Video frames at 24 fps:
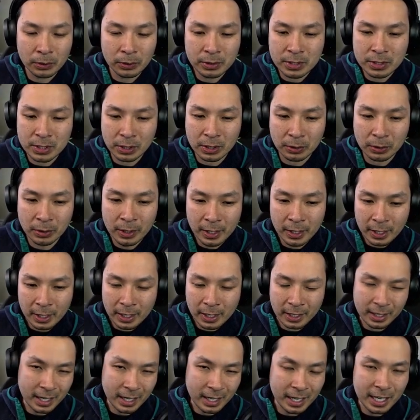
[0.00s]
So
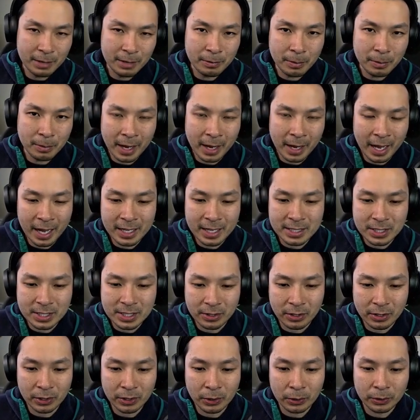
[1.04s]
kind of keeping my eyes out on
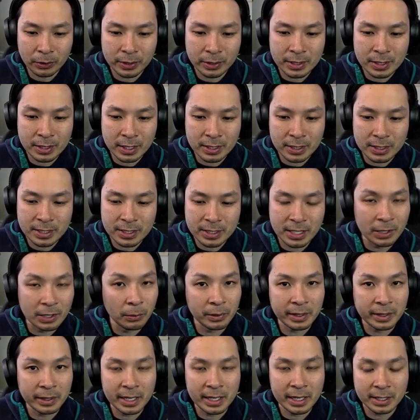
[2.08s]
gold and seeing what
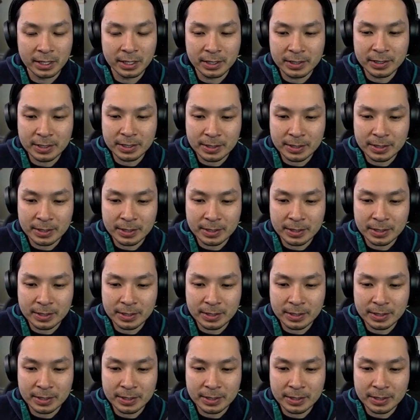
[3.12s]
that does.